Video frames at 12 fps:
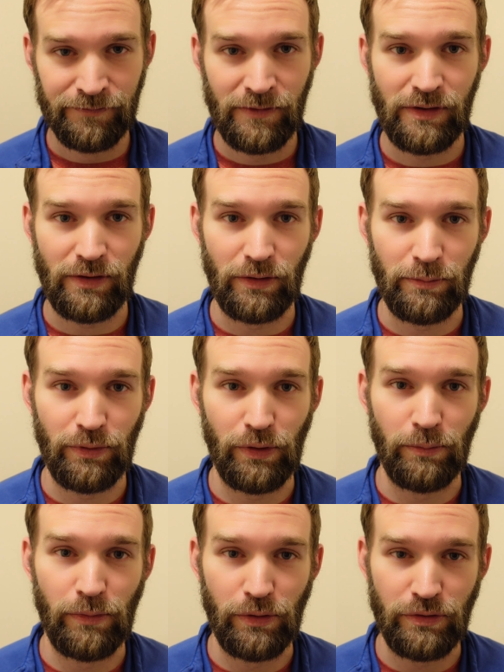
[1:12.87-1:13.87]
So the Pro
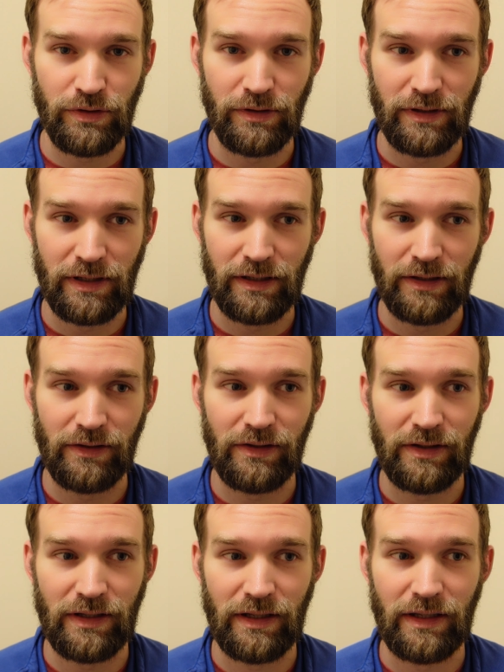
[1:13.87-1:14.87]
Motion is
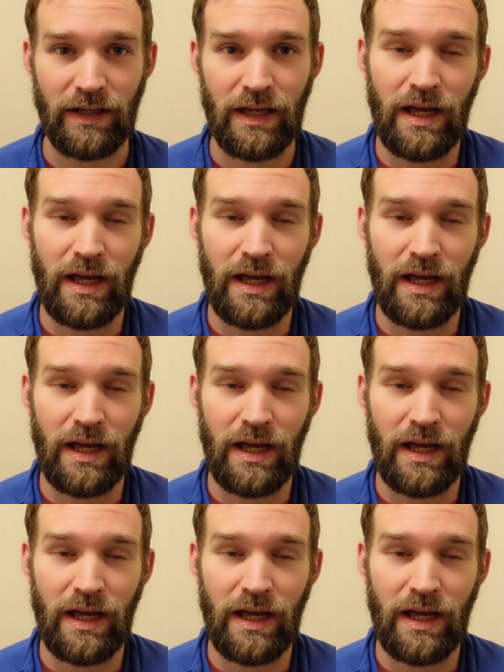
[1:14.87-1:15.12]
the